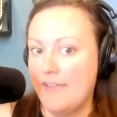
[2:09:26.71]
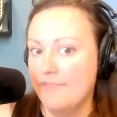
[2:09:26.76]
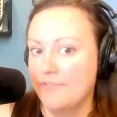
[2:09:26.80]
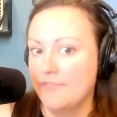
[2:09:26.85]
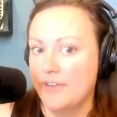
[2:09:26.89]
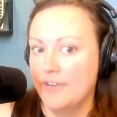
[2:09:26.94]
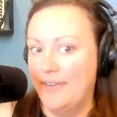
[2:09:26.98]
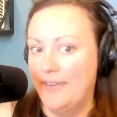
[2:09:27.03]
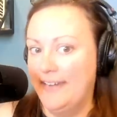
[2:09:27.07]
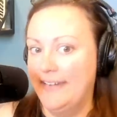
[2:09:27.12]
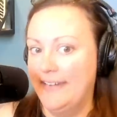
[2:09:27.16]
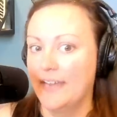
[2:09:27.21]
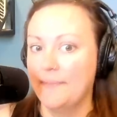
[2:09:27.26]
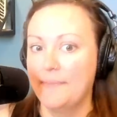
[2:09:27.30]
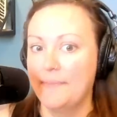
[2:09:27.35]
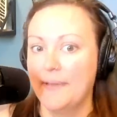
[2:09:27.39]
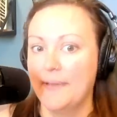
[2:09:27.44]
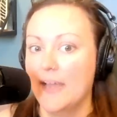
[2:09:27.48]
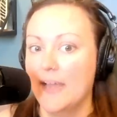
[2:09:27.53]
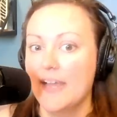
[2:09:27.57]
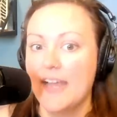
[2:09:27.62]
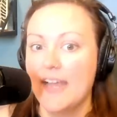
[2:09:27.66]
I have no idea,
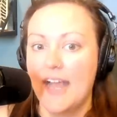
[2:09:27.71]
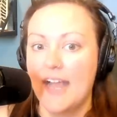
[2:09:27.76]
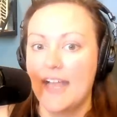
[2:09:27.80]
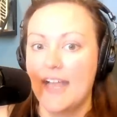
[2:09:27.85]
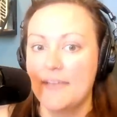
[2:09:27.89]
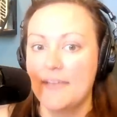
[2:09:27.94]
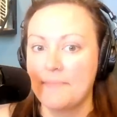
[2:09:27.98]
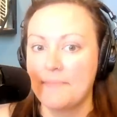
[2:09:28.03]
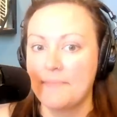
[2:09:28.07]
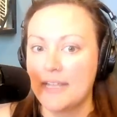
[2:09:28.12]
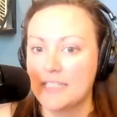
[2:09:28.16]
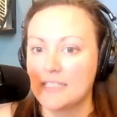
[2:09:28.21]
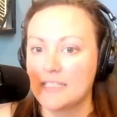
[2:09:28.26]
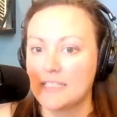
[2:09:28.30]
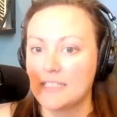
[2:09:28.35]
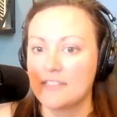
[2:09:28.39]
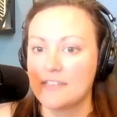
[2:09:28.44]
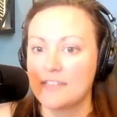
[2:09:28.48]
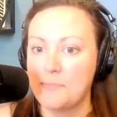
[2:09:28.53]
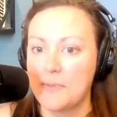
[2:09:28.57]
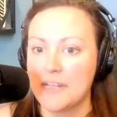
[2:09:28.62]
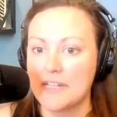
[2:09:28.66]
but it must
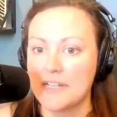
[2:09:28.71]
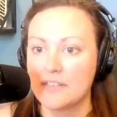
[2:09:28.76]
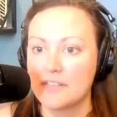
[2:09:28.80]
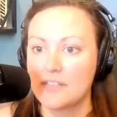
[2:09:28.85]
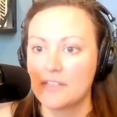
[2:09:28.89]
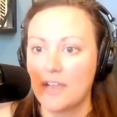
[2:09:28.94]
just have been